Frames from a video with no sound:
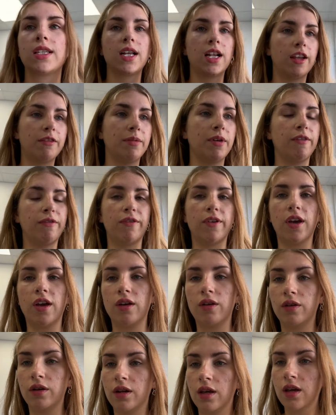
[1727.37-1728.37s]
I left my
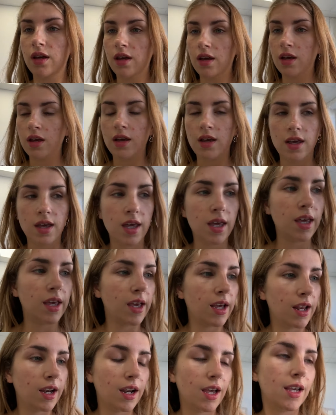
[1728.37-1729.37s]
phone
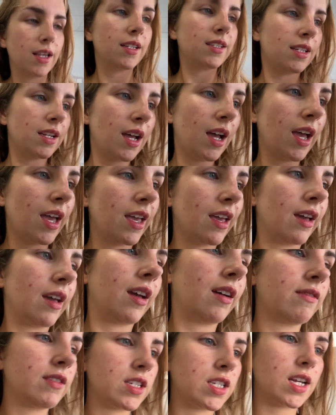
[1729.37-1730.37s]
here last night, I
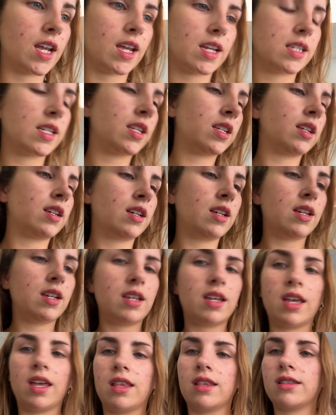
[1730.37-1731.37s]
haven't checked
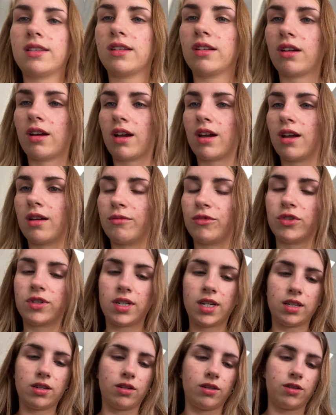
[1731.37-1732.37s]
Instagram or
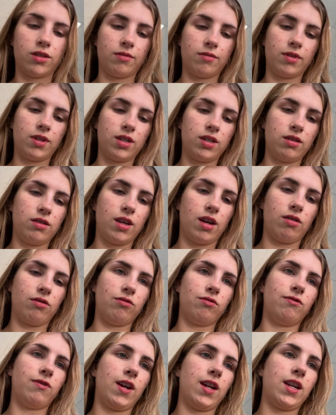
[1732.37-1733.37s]
TikTok, so I'm going to do that
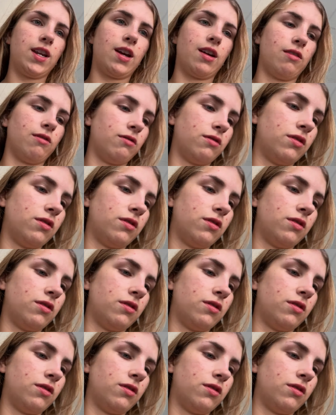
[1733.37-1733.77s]
all right now